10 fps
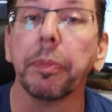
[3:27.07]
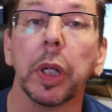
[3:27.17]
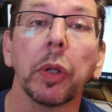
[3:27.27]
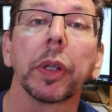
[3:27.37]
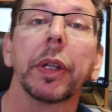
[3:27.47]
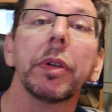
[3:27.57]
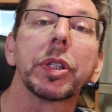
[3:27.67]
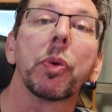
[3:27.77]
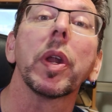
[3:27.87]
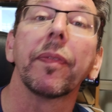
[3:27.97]
Look, there is
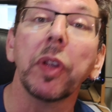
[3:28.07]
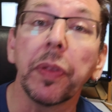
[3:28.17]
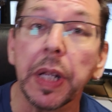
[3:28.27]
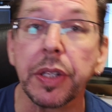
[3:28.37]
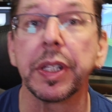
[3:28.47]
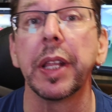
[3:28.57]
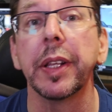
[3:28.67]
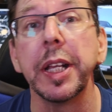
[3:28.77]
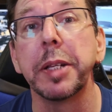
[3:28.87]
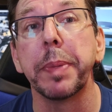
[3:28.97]
quite a few things there that
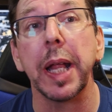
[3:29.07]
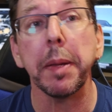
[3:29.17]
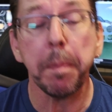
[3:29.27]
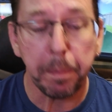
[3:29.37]
need to be done.